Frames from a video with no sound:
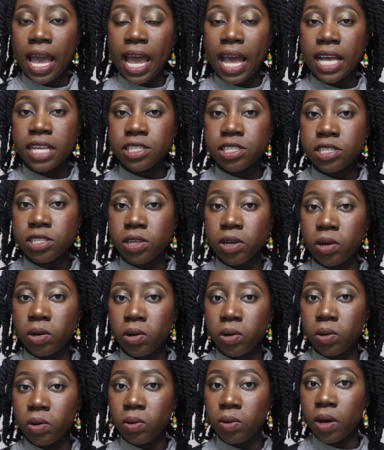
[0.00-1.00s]
And
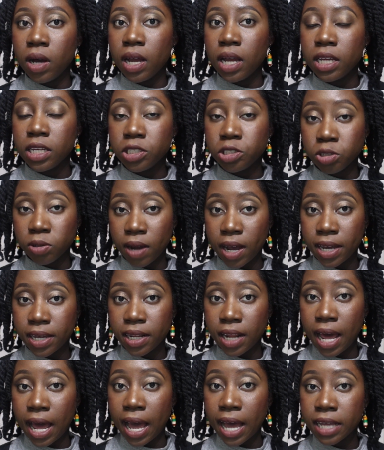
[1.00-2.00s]
so try
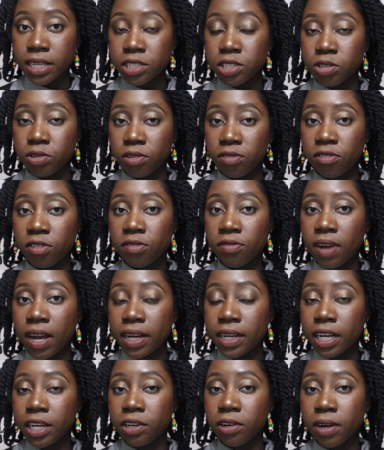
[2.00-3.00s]
that. So if you find
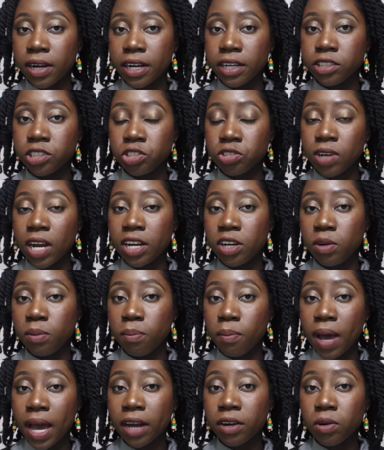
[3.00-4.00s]
that your hair is dry, no
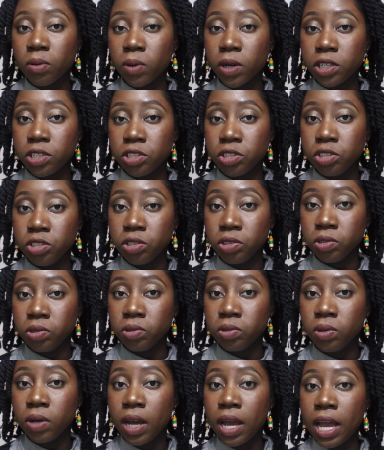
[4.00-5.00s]
matter what you
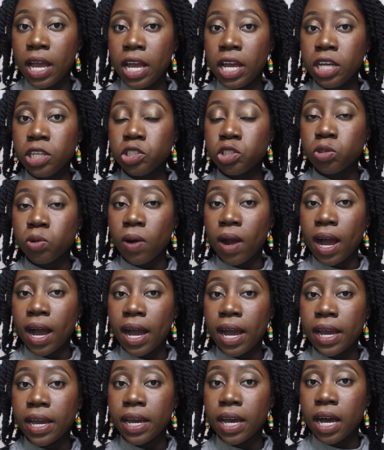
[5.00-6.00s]
do,
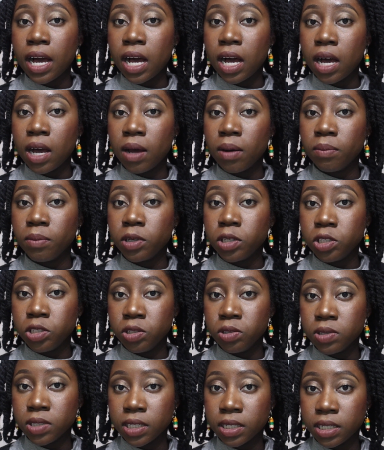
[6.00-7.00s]
try
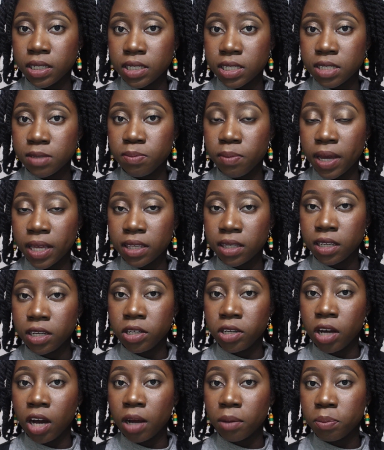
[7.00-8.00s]
using this method,
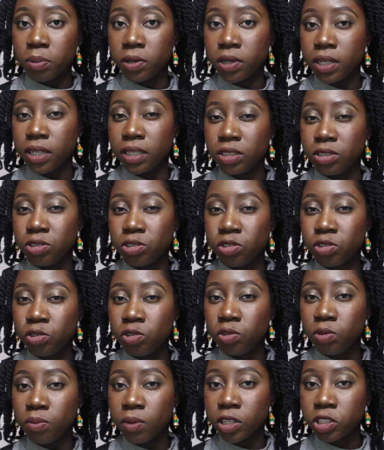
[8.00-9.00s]
not putting
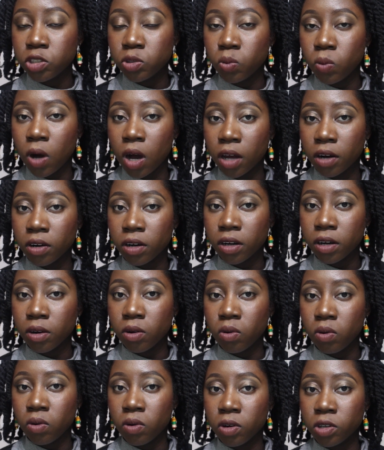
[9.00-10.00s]
too much water
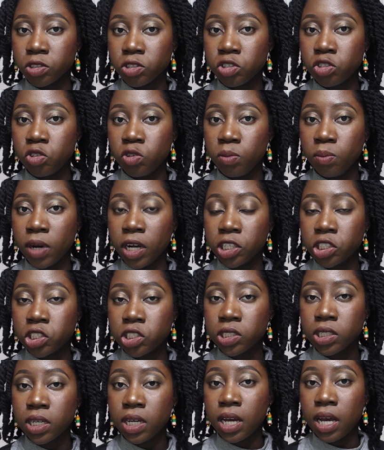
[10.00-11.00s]
or too much